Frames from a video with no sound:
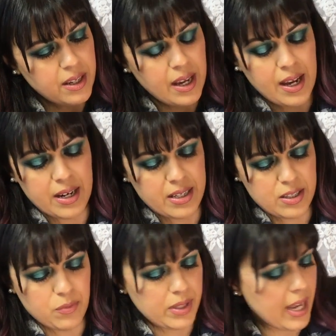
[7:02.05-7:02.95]
and it
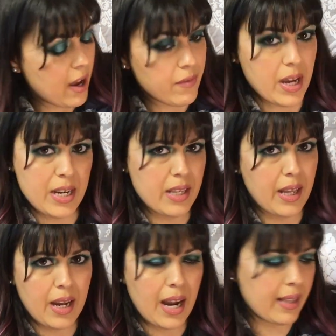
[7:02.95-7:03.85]
doesn't really have any
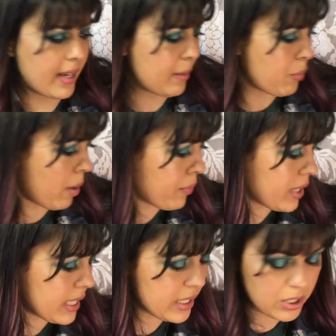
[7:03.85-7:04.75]
like highlighting
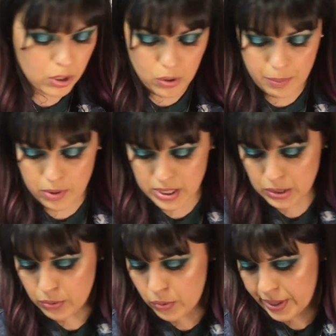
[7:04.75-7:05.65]
properties. So I'm
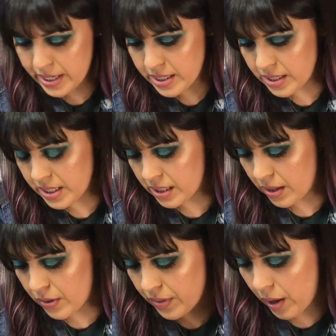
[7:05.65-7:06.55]
also going to
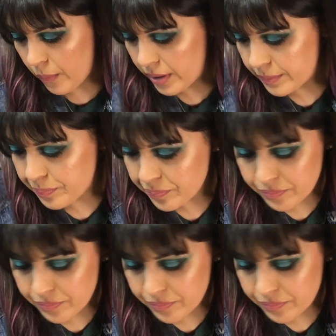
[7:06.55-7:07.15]
declutter that one.